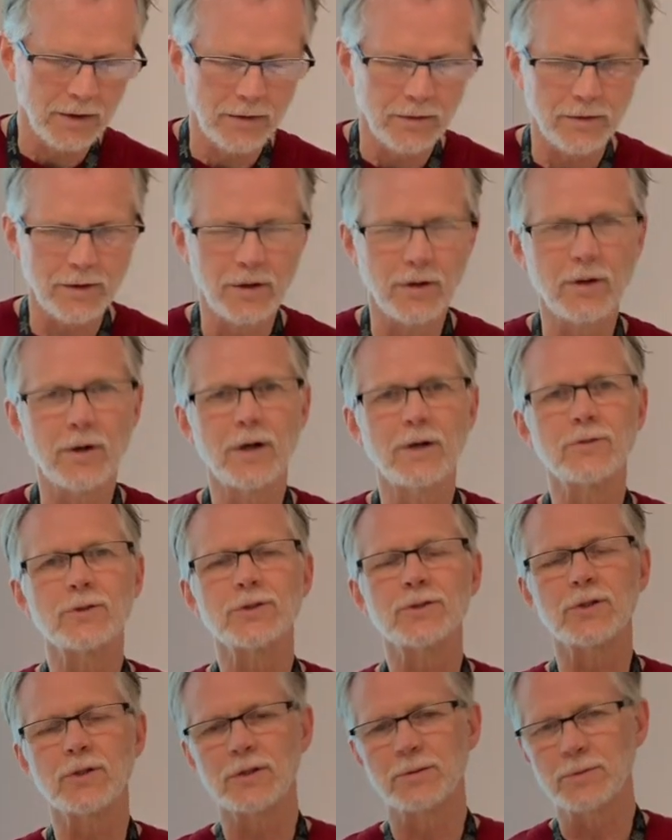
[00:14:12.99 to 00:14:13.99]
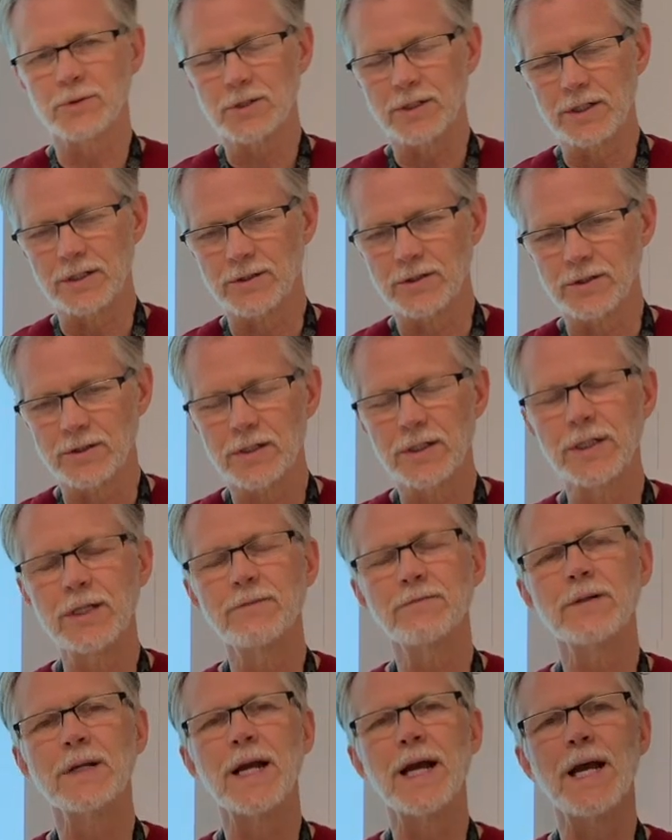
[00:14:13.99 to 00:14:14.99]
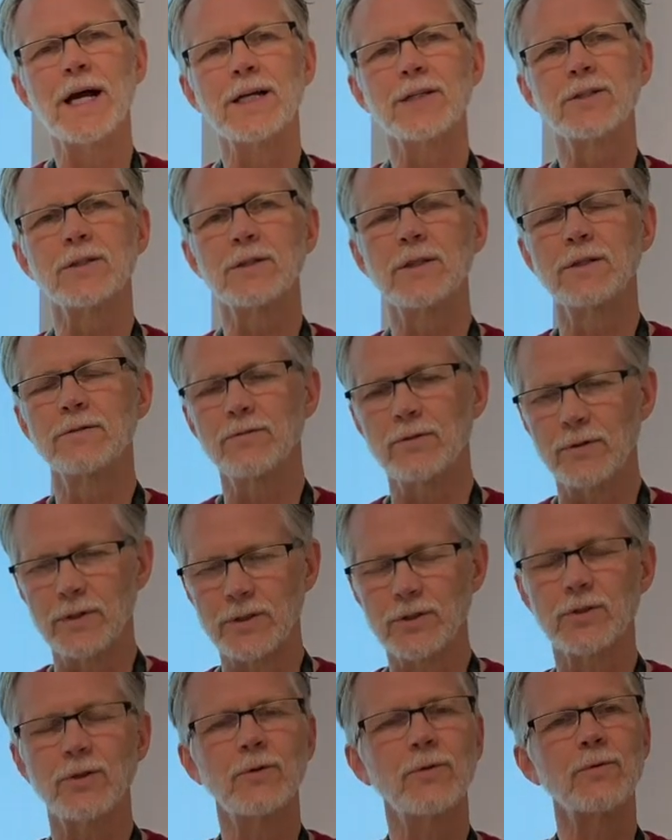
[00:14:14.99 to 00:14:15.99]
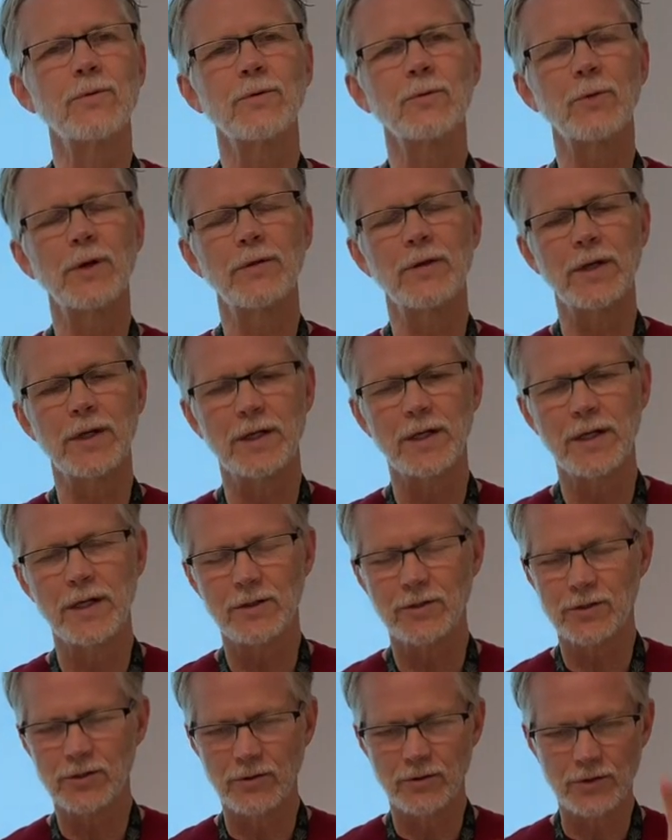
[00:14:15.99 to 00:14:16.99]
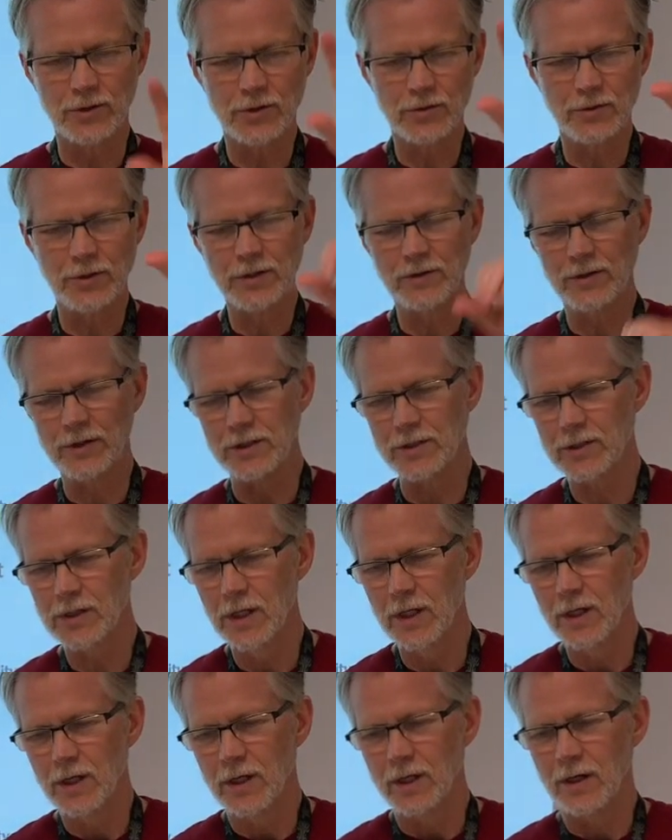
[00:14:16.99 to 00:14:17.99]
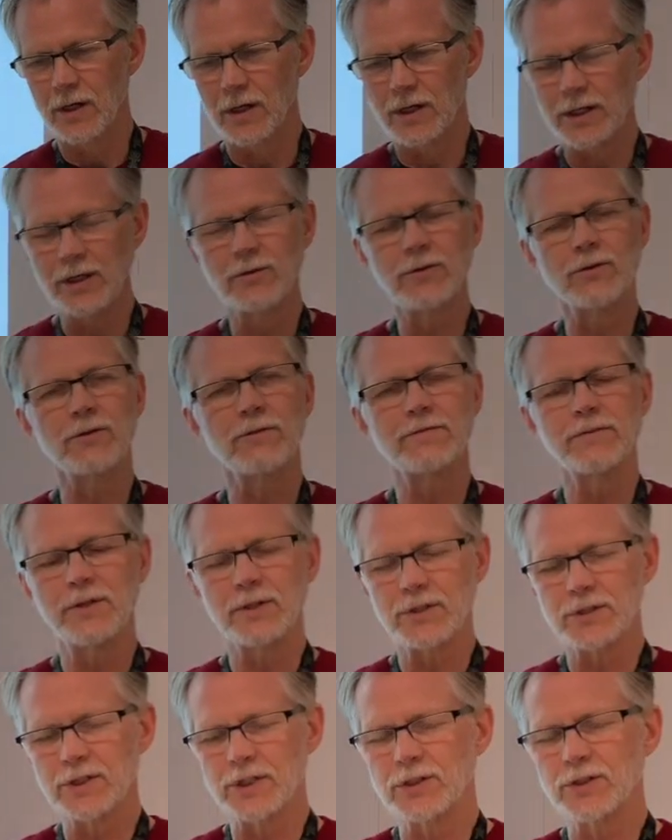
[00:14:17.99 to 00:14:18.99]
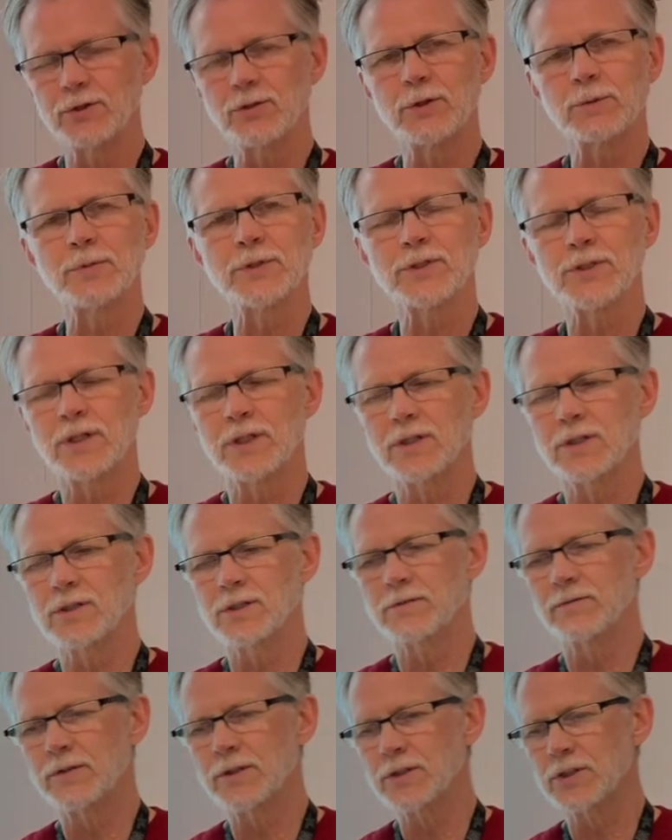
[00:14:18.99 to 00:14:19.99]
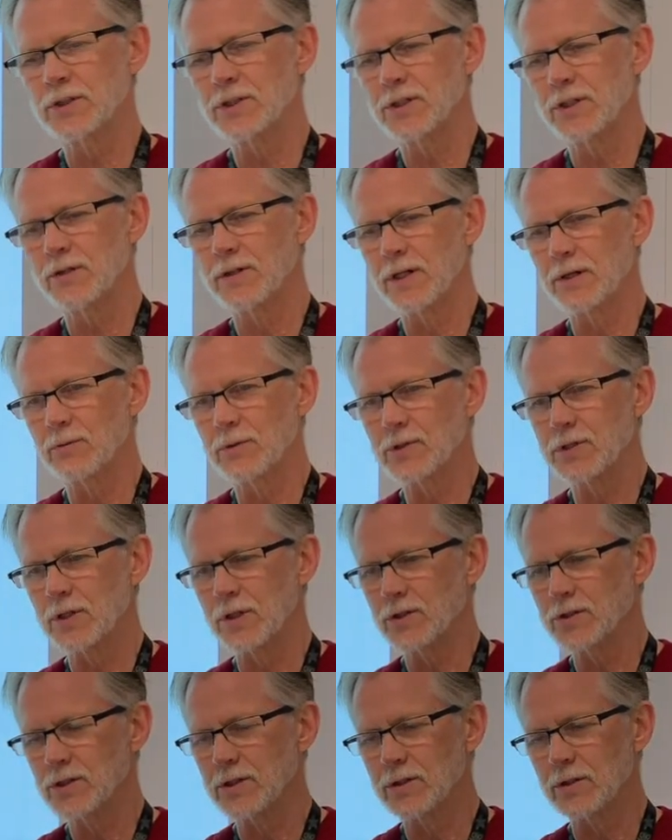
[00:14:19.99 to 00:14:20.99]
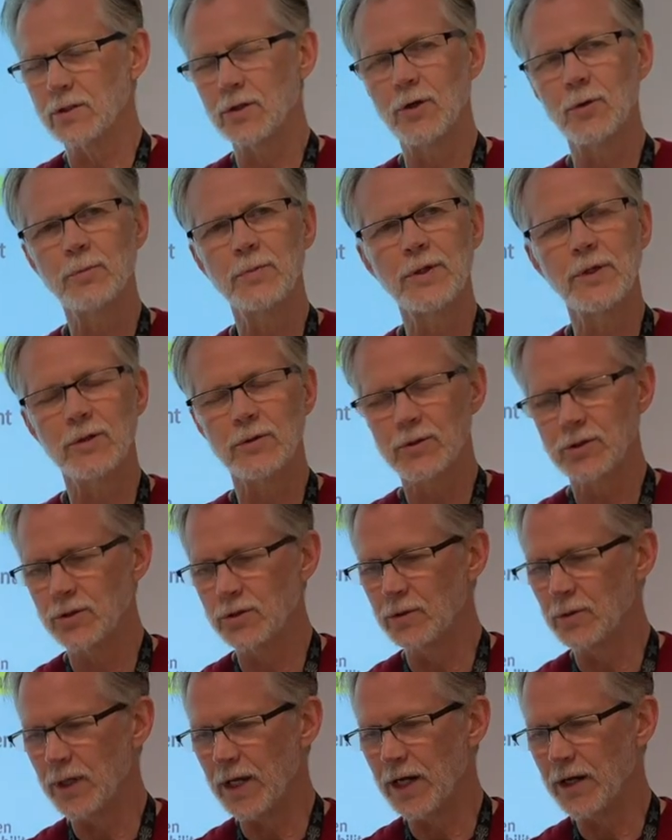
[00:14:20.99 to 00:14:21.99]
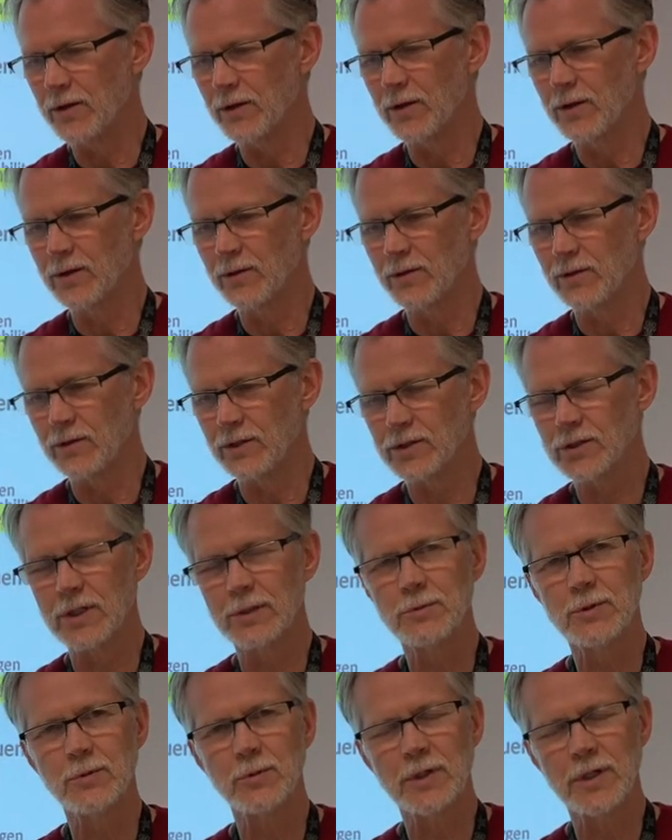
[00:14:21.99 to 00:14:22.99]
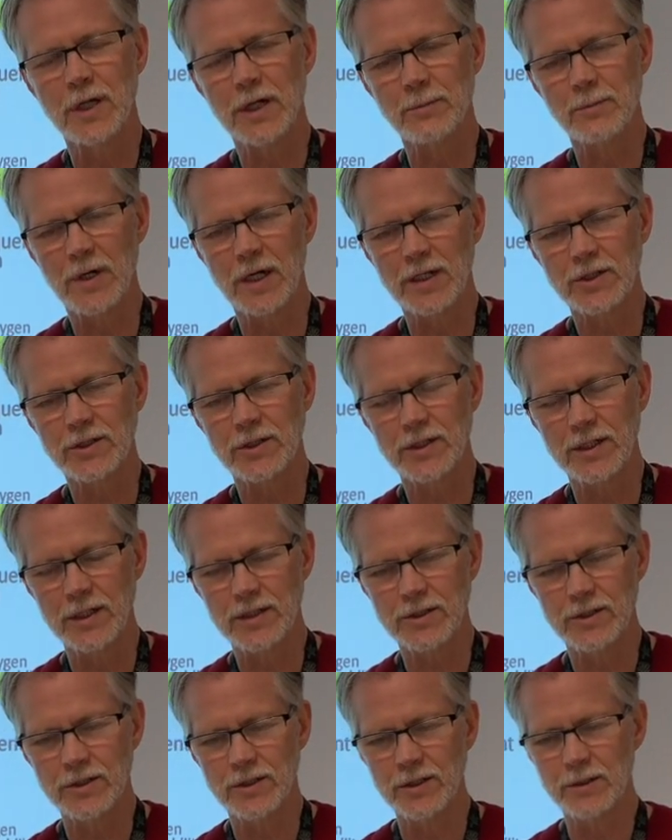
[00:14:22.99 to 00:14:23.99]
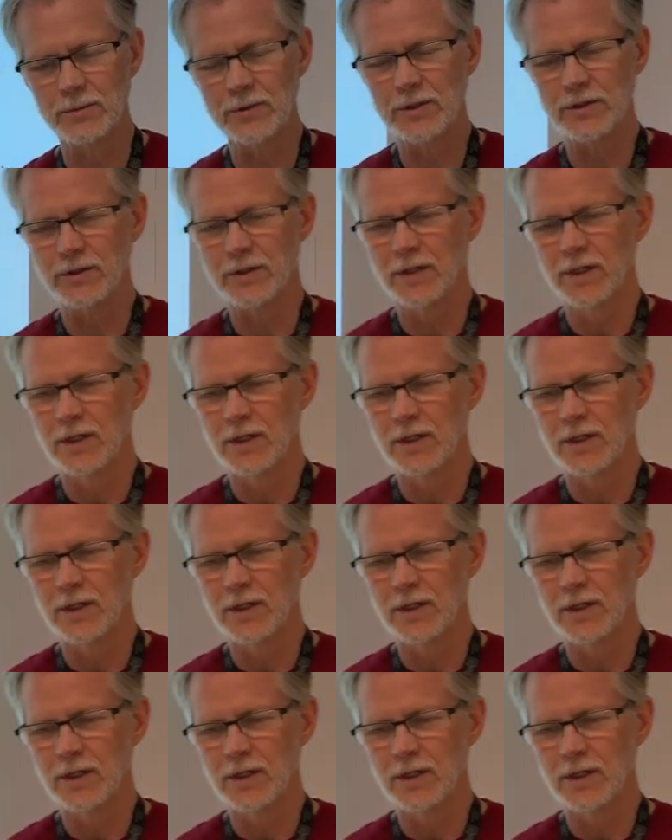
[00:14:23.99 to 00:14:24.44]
There are other circumstances, even at delivery. So there's three things. Either the fetus has uteroplacental insufficiency that results in a low PO2 and the subsequent hypoxia and acidemia